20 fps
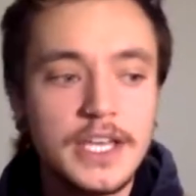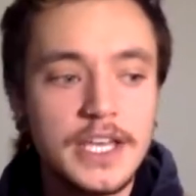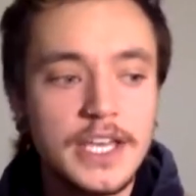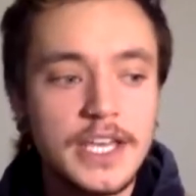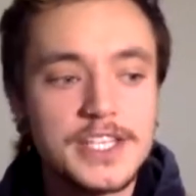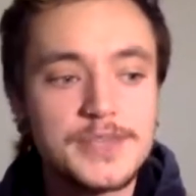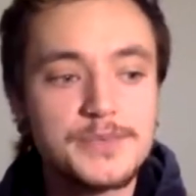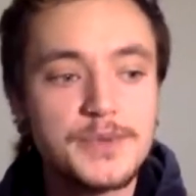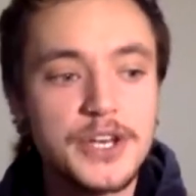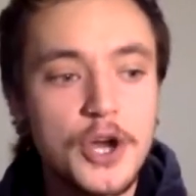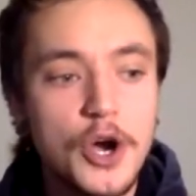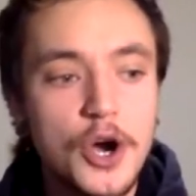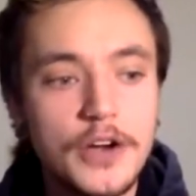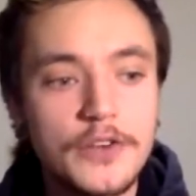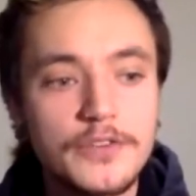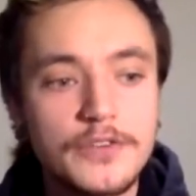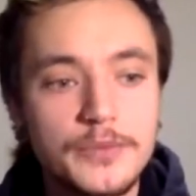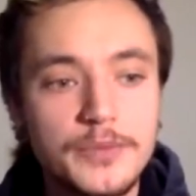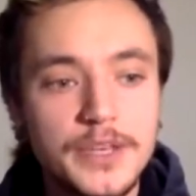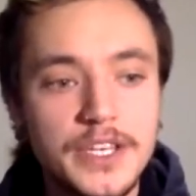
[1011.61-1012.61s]
it's been hard
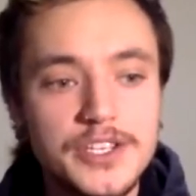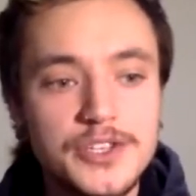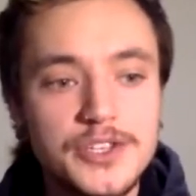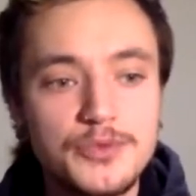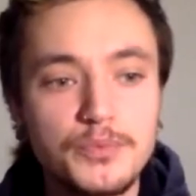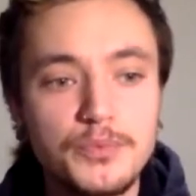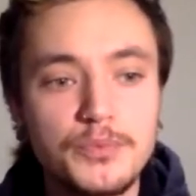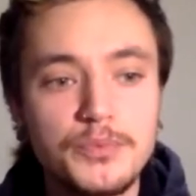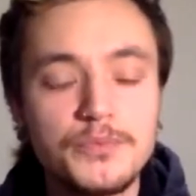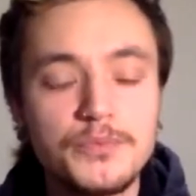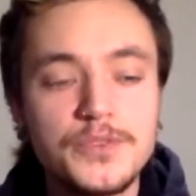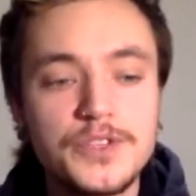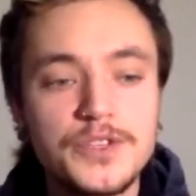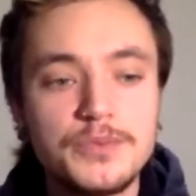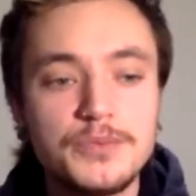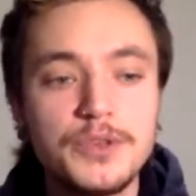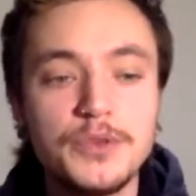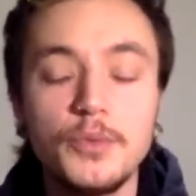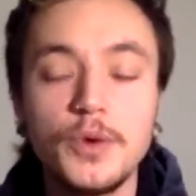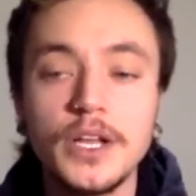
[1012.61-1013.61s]
for me to
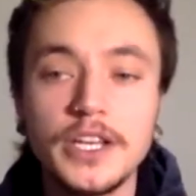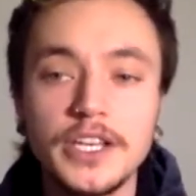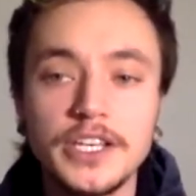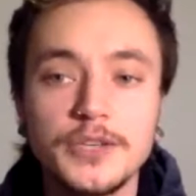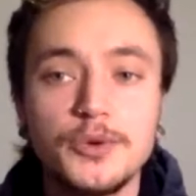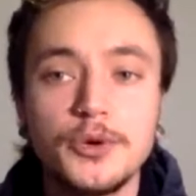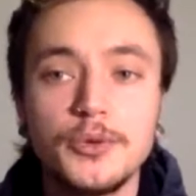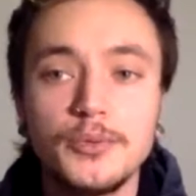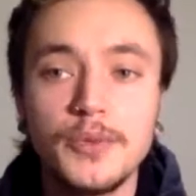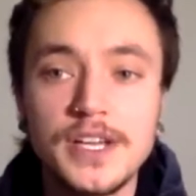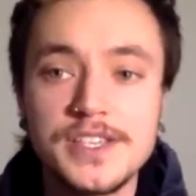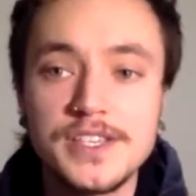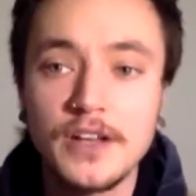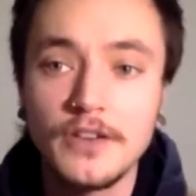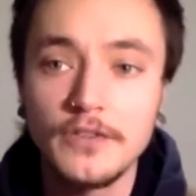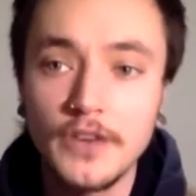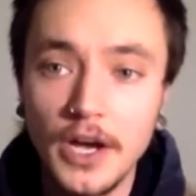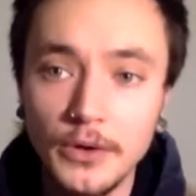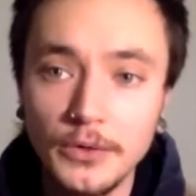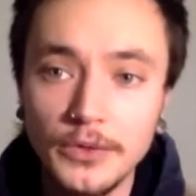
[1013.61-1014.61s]
be willing to put myself
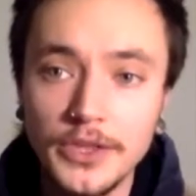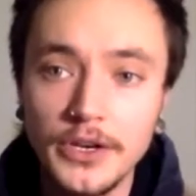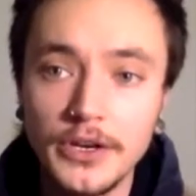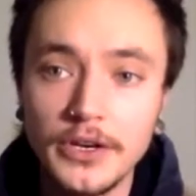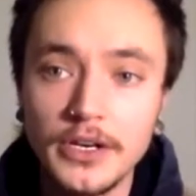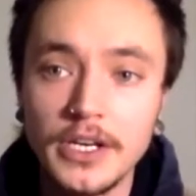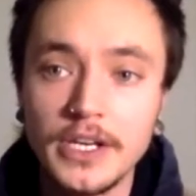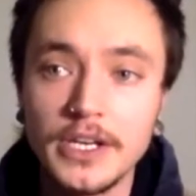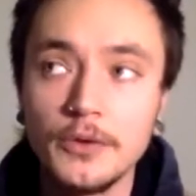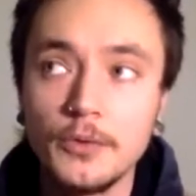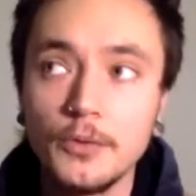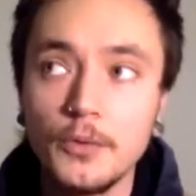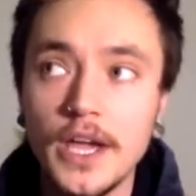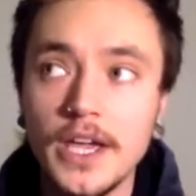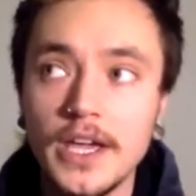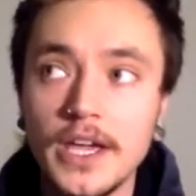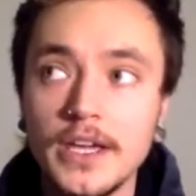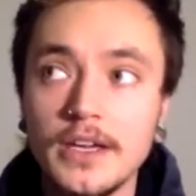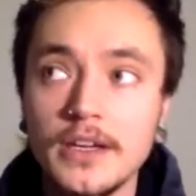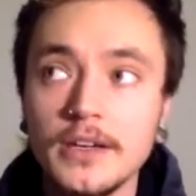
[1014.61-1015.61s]
out there in a
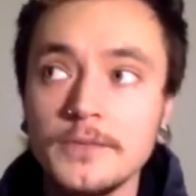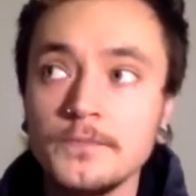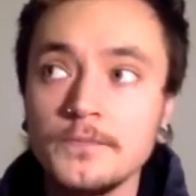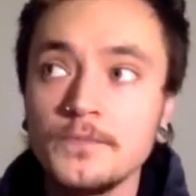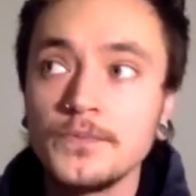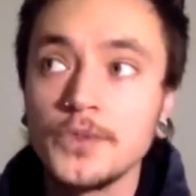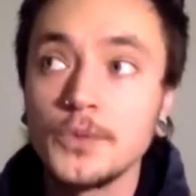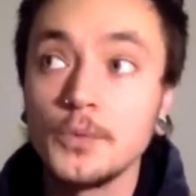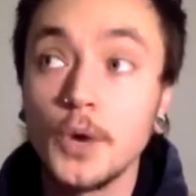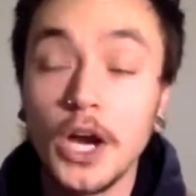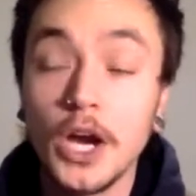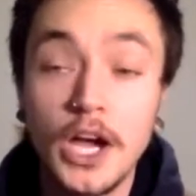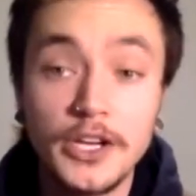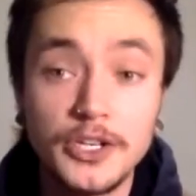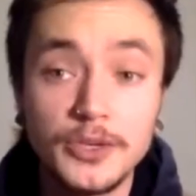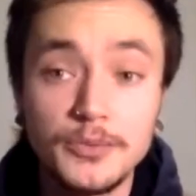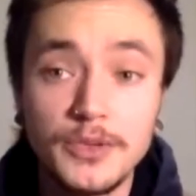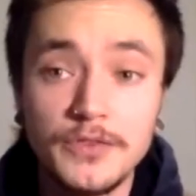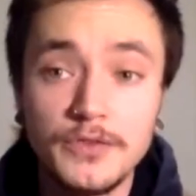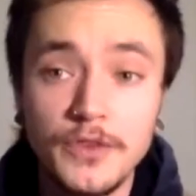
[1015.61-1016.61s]
way where I
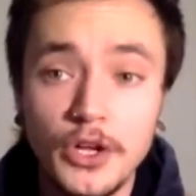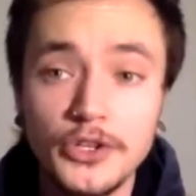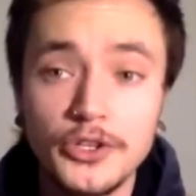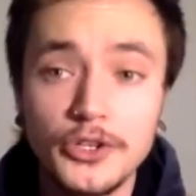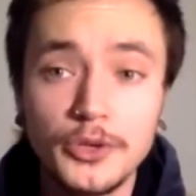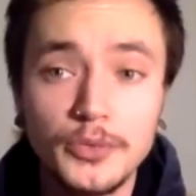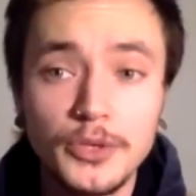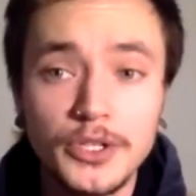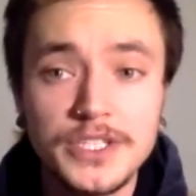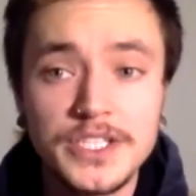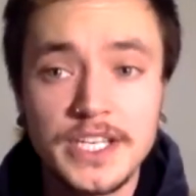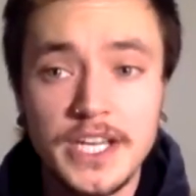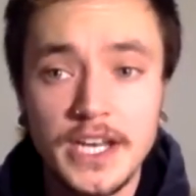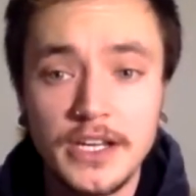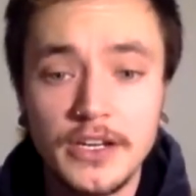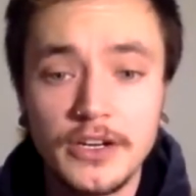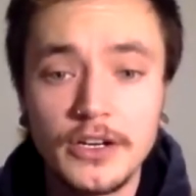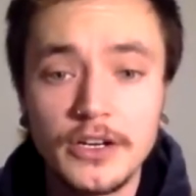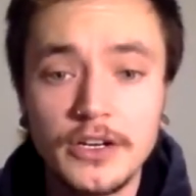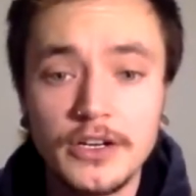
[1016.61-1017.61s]
could be vulnerable to
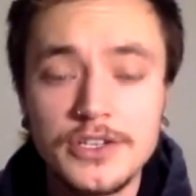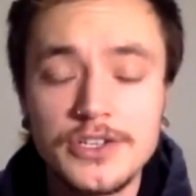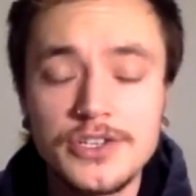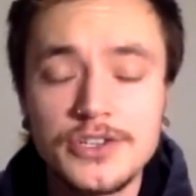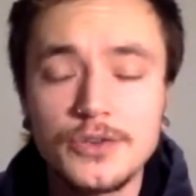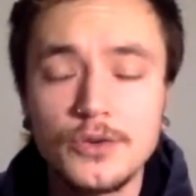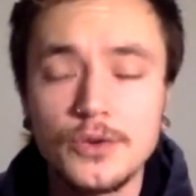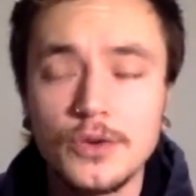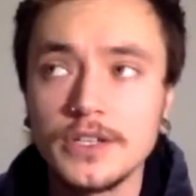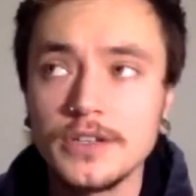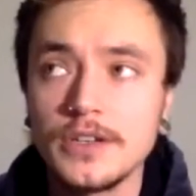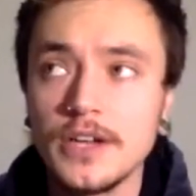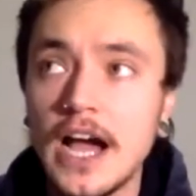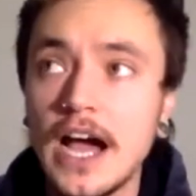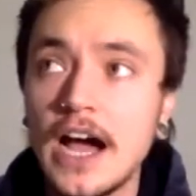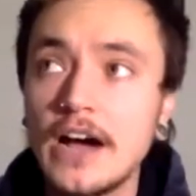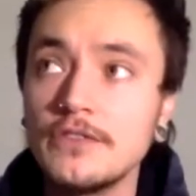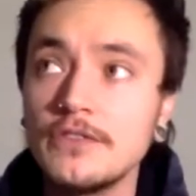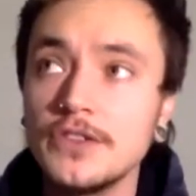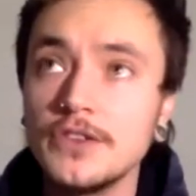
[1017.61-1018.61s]
getting hurt or
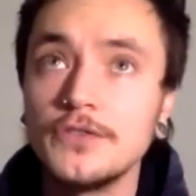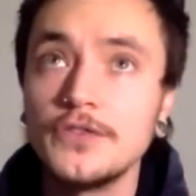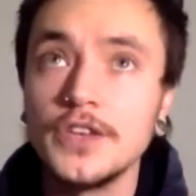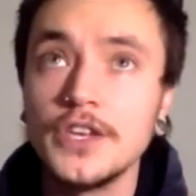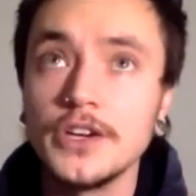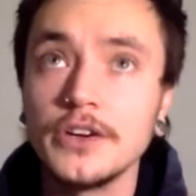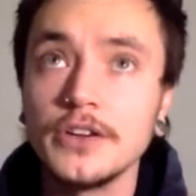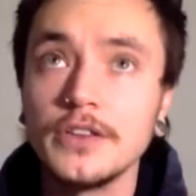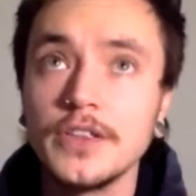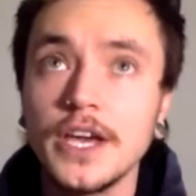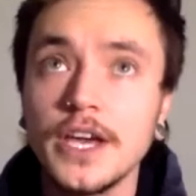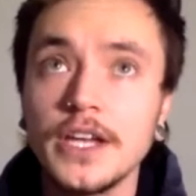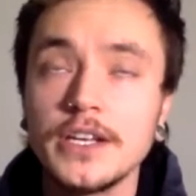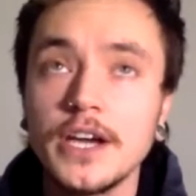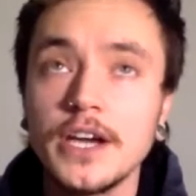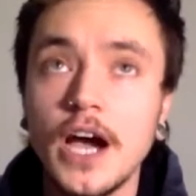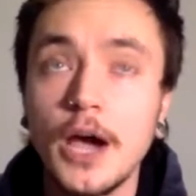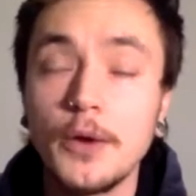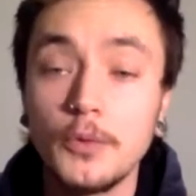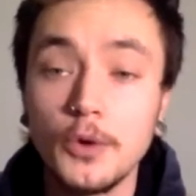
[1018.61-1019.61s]
have the fear that
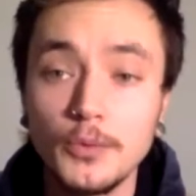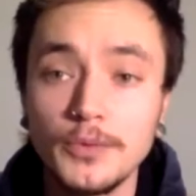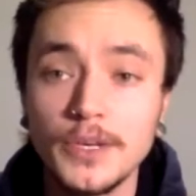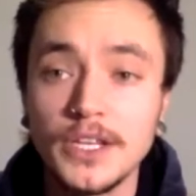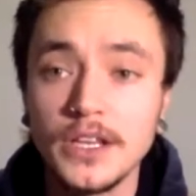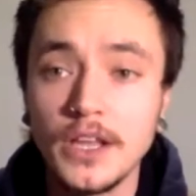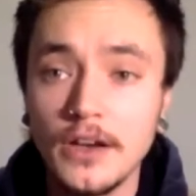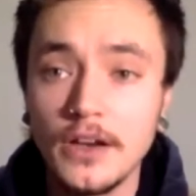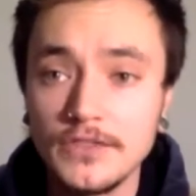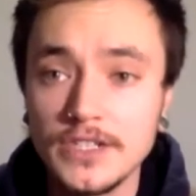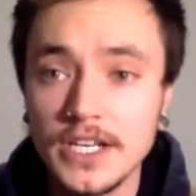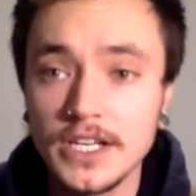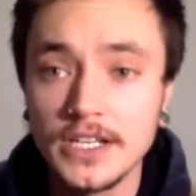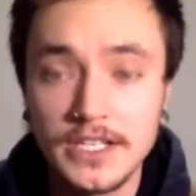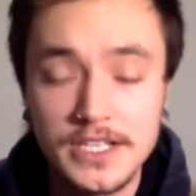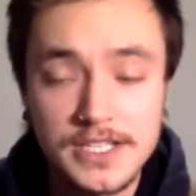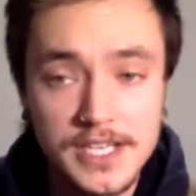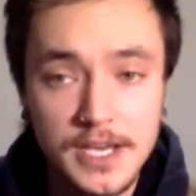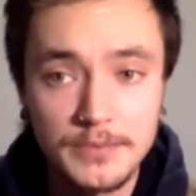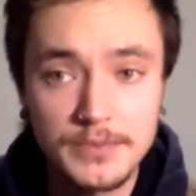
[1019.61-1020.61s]
I won't be loved and
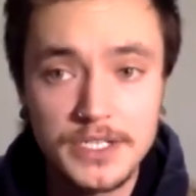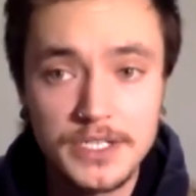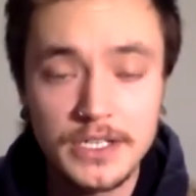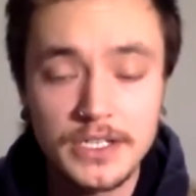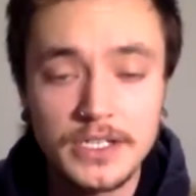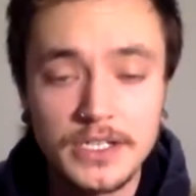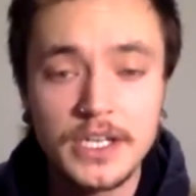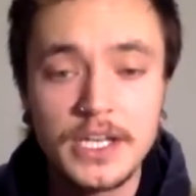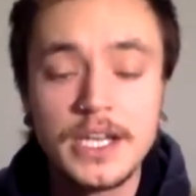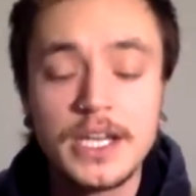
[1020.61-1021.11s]
accepted.